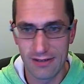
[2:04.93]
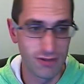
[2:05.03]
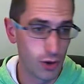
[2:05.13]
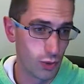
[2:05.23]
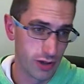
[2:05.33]

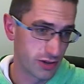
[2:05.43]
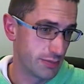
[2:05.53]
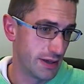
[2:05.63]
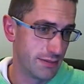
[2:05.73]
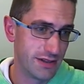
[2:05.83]
Real world
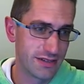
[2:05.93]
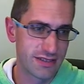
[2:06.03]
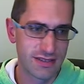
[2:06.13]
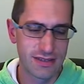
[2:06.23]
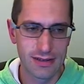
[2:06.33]

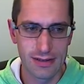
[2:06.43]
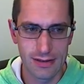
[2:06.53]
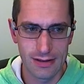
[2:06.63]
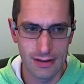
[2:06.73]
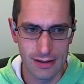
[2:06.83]
commitments.
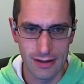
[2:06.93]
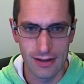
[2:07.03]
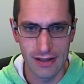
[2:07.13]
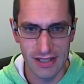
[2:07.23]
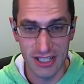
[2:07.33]

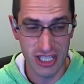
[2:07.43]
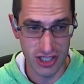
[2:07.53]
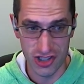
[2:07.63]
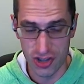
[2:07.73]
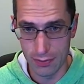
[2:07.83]
Uh, I
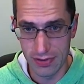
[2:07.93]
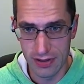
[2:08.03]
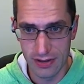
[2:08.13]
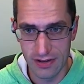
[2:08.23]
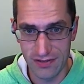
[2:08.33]
changed job
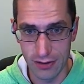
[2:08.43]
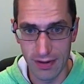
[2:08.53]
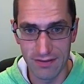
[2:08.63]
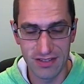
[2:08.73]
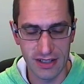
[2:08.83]
a few
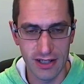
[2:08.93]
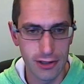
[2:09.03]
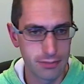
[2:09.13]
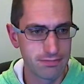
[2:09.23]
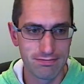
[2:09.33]
months ago.